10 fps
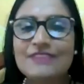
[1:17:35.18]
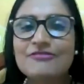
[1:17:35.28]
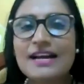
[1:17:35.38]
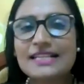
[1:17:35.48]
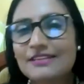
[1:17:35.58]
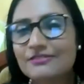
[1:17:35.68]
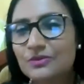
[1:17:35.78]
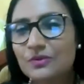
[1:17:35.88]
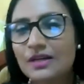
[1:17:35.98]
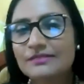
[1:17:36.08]
In fact,
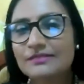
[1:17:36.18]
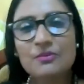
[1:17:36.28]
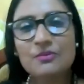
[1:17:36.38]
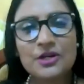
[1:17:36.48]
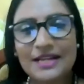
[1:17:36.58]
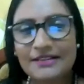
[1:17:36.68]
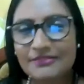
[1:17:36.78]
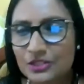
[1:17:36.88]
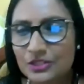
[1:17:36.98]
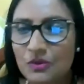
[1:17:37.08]
everyone, from
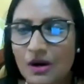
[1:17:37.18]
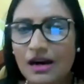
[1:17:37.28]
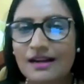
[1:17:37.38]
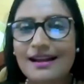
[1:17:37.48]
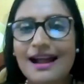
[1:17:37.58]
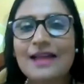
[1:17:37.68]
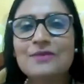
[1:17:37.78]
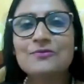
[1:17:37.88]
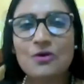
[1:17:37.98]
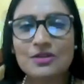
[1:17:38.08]
wherever you are, I
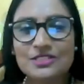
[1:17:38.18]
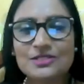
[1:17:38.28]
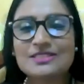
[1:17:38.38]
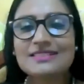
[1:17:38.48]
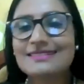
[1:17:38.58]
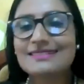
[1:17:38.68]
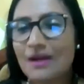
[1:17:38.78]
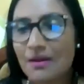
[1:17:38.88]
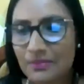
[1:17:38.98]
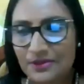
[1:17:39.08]
want you to
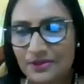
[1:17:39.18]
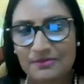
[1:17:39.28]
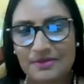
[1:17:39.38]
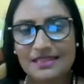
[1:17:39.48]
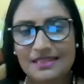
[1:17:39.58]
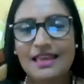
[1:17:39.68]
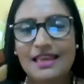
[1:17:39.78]
stop with me.